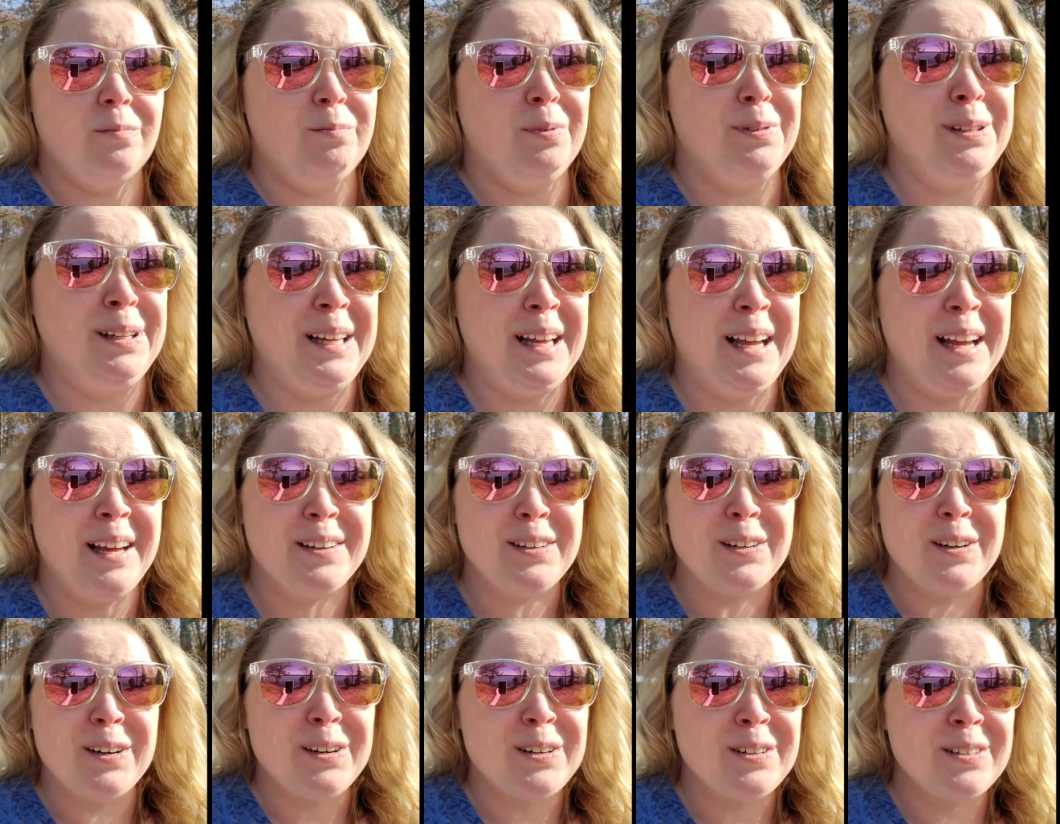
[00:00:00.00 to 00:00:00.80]

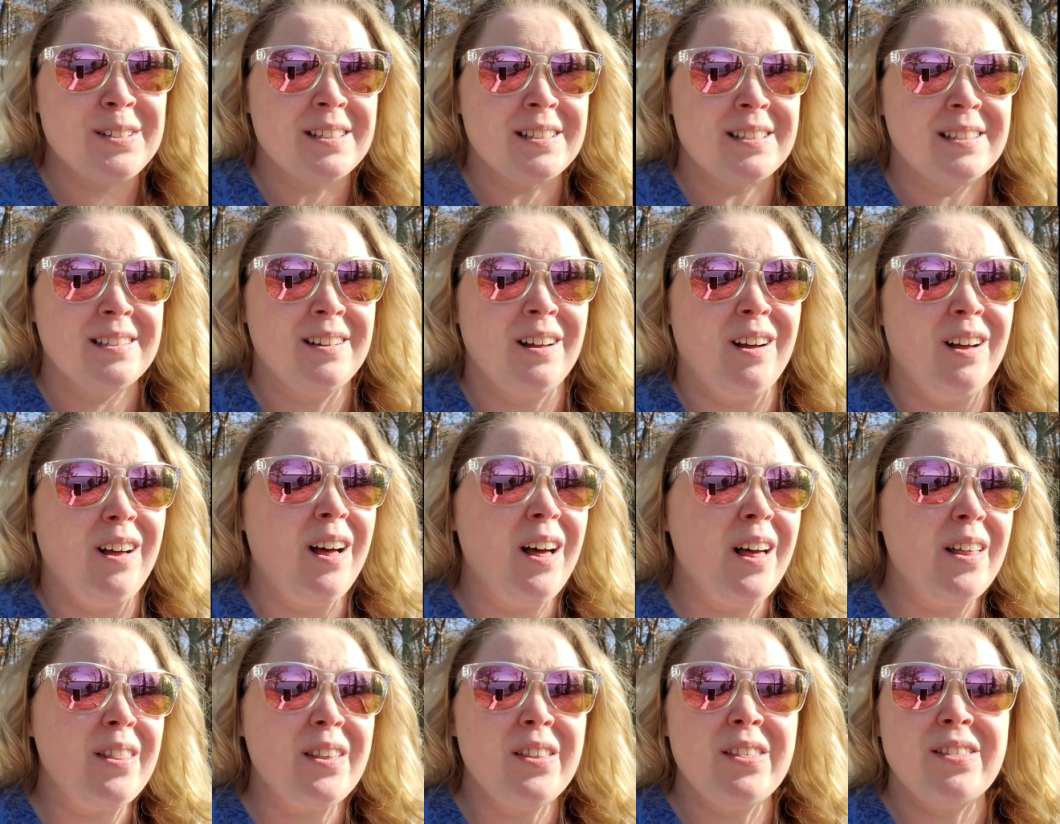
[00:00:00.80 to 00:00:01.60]
planners,
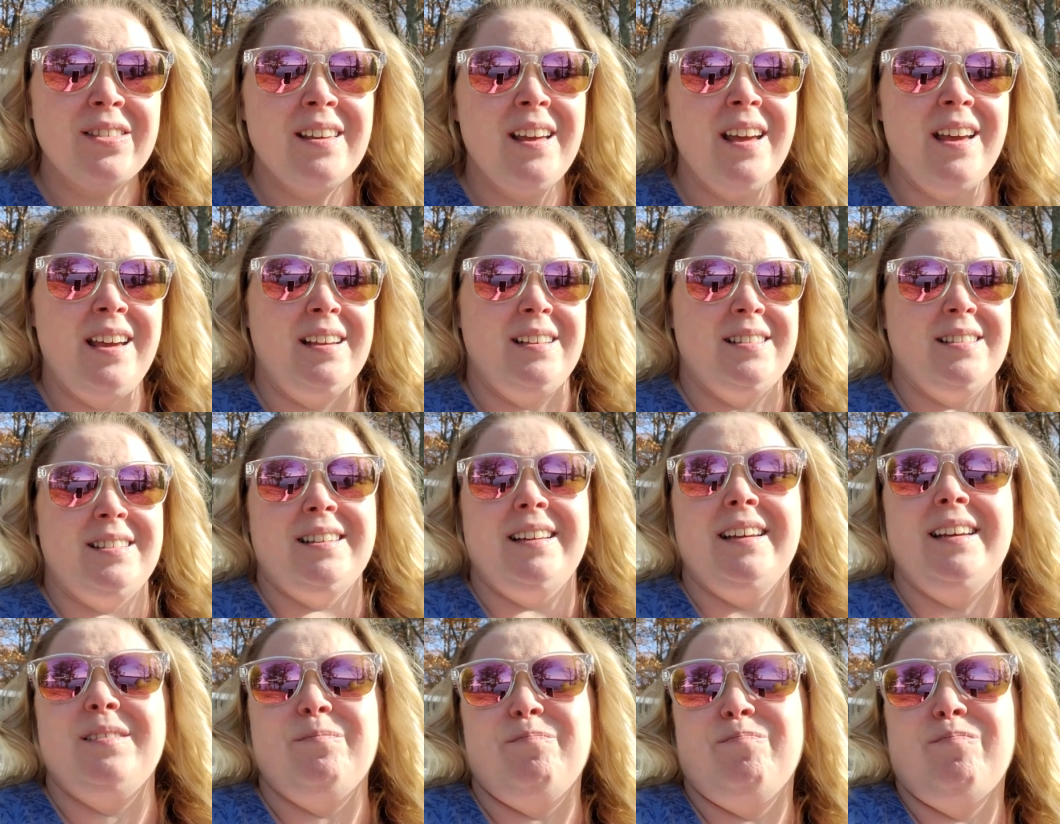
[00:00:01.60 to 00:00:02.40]
all the things,
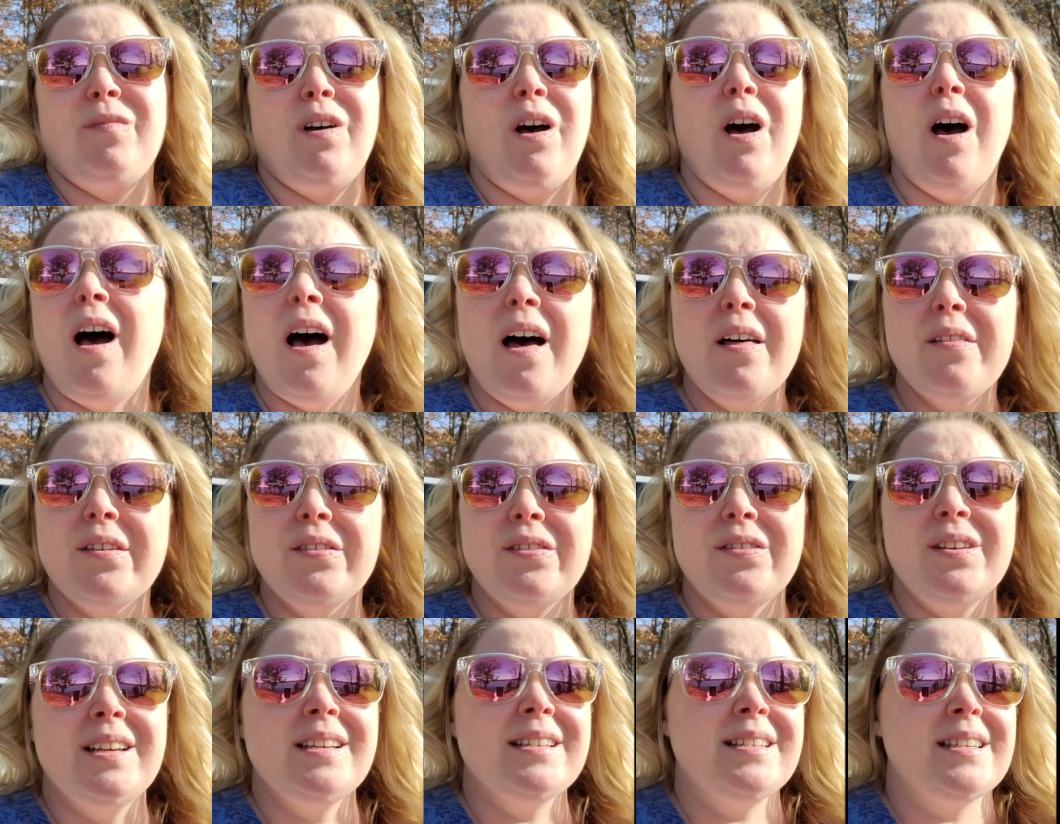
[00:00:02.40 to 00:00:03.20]
like all the
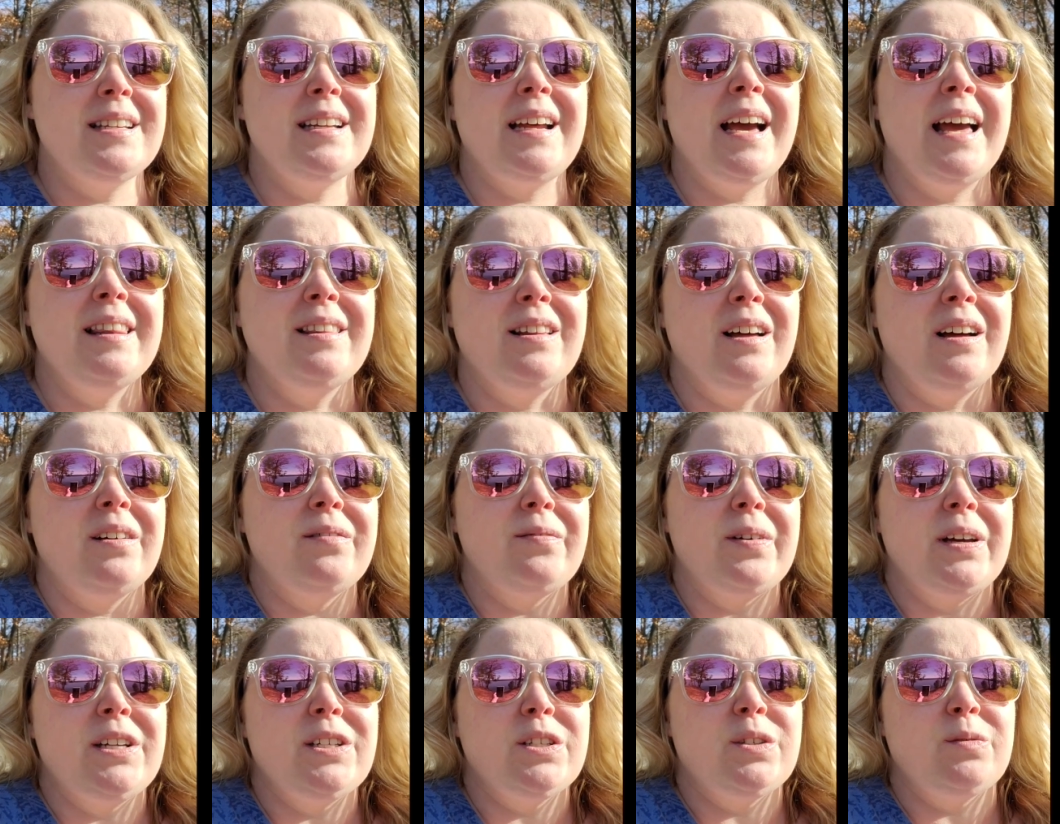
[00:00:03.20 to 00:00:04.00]
things that I
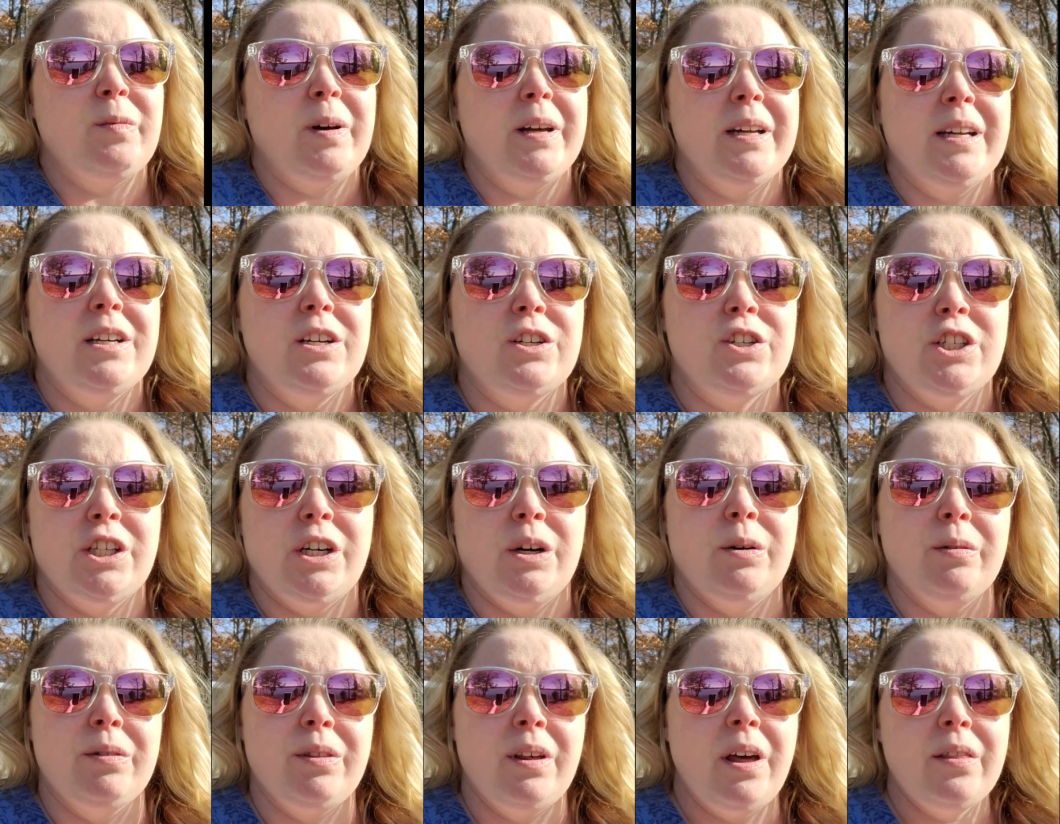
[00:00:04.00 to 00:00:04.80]
love, I just wanted to
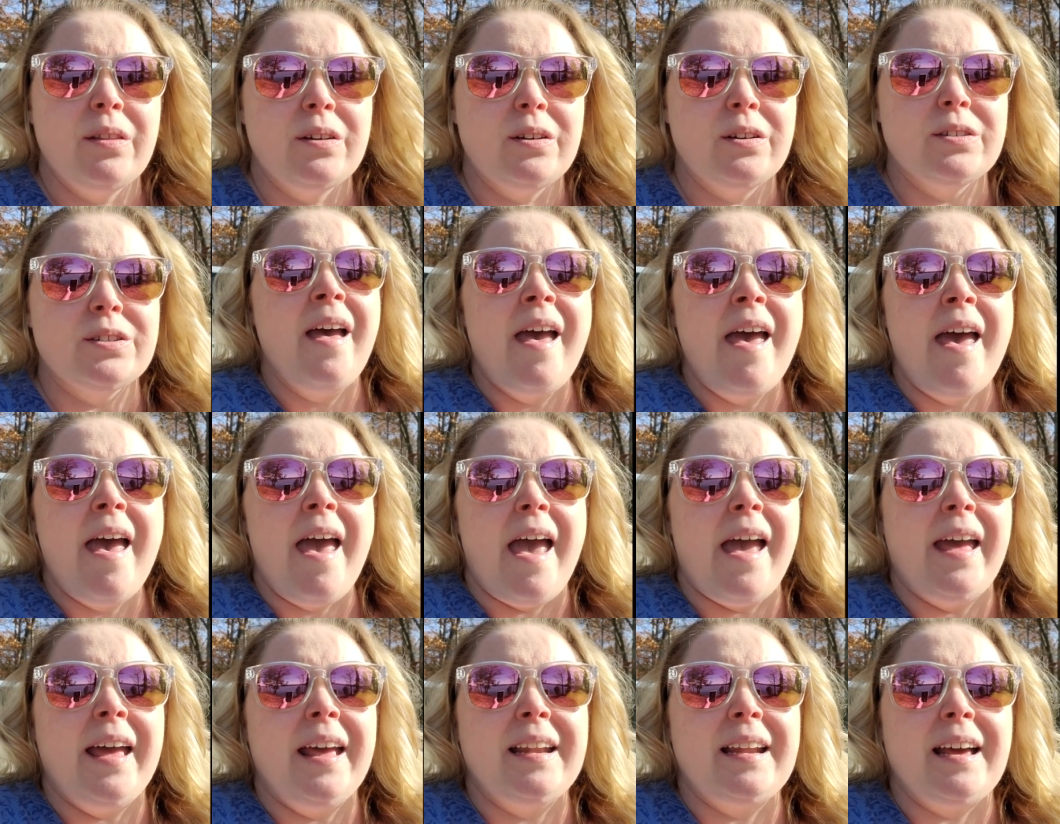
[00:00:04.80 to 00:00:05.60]
share with others.
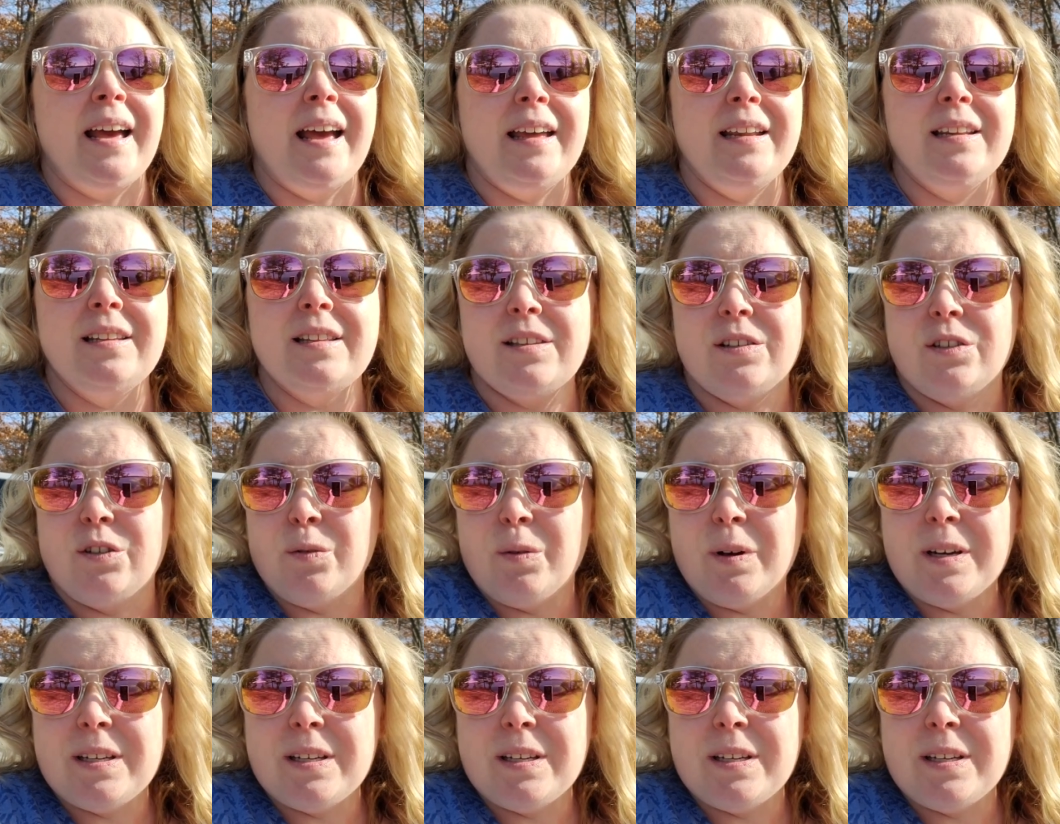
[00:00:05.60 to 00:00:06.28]
And in doing